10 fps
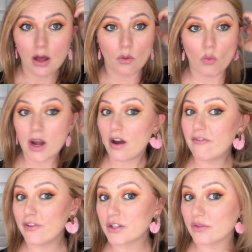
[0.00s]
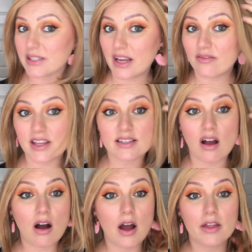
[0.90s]
When I first received this,
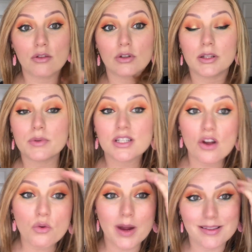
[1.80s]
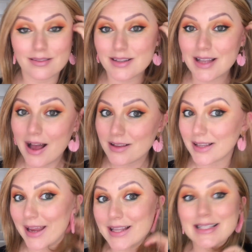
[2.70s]
I thought there was no way that this has
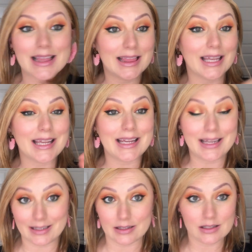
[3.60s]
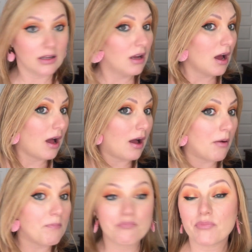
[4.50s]
any synthetic in it.
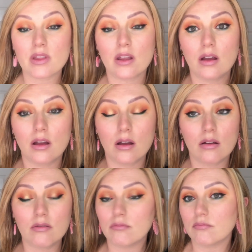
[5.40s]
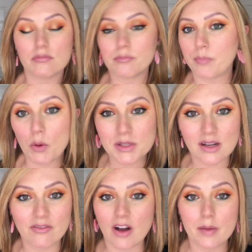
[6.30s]
Belle
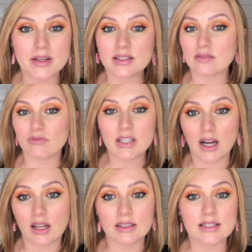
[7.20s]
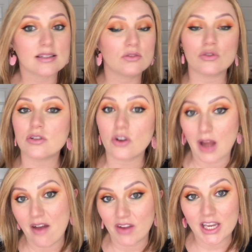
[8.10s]
Madame fibers, regardless, do not
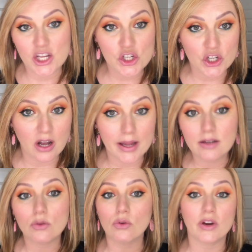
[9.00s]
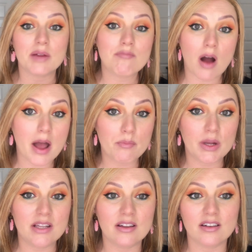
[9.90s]
have any shine, or in my
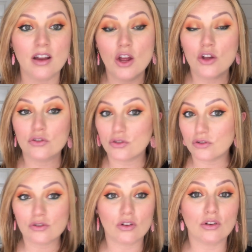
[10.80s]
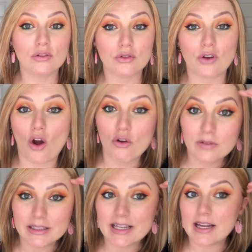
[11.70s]
opinion, do not look
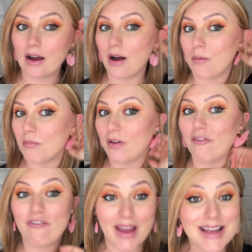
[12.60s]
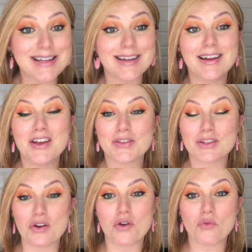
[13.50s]
overly fake.
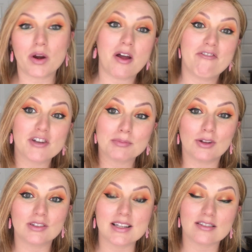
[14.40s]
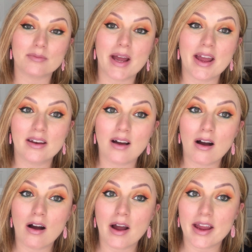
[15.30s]
So when I first plunked this on my head,
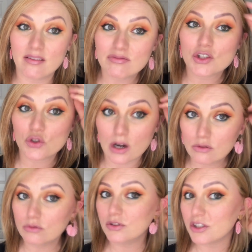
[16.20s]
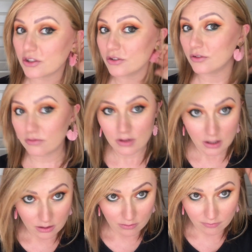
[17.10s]
I struggled to
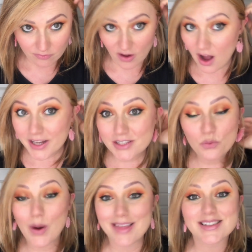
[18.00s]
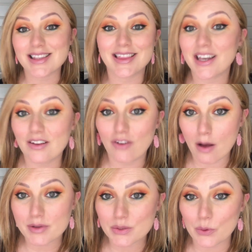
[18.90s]
find where the synthetic
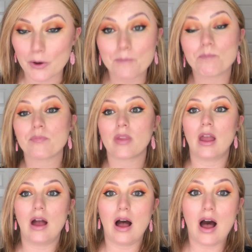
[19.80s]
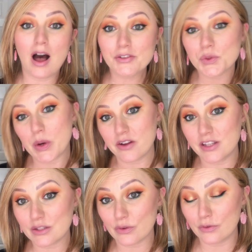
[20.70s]
fibers were. After wearing
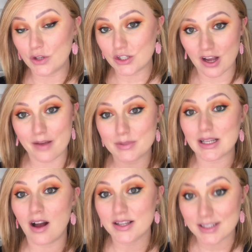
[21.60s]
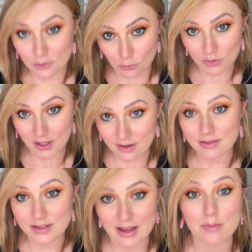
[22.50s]
this for a few times, I still think
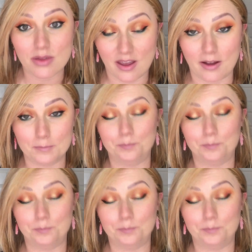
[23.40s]
the same thing.